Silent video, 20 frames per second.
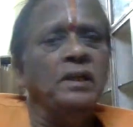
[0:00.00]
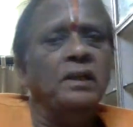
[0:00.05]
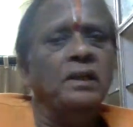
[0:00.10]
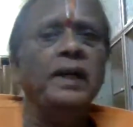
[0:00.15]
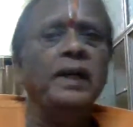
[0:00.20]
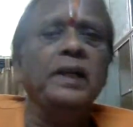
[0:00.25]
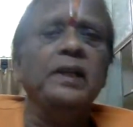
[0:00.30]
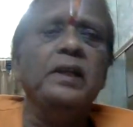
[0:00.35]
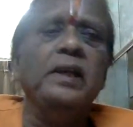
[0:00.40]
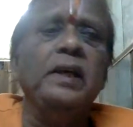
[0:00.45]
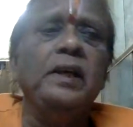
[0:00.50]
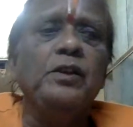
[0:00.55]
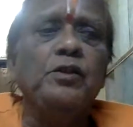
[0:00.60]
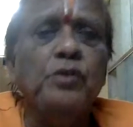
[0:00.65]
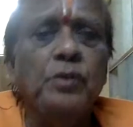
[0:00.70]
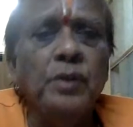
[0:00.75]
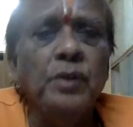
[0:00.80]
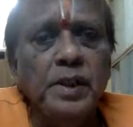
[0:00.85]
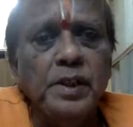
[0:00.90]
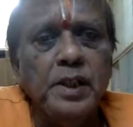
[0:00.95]
then the
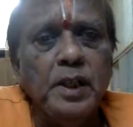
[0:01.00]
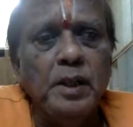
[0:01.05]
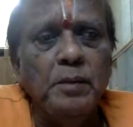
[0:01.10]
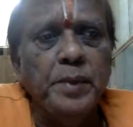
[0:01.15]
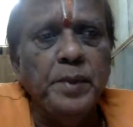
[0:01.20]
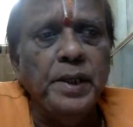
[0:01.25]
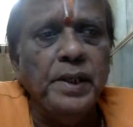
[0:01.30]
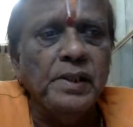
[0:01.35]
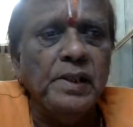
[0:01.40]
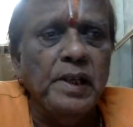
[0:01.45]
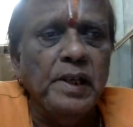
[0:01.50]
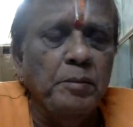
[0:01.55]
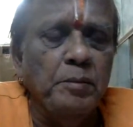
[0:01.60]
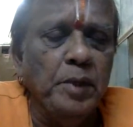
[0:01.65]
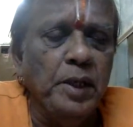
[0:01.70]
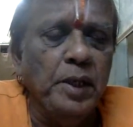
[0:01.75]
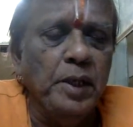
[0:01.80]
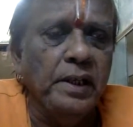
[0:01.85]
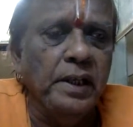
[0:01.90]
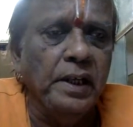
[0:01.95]
insurance company's
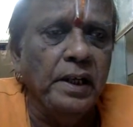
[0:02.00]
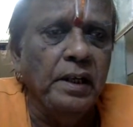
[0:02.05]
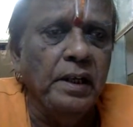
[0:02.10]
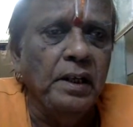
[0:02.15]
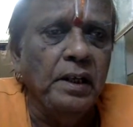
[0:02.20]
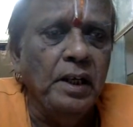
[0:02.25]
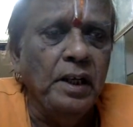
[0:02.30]
liability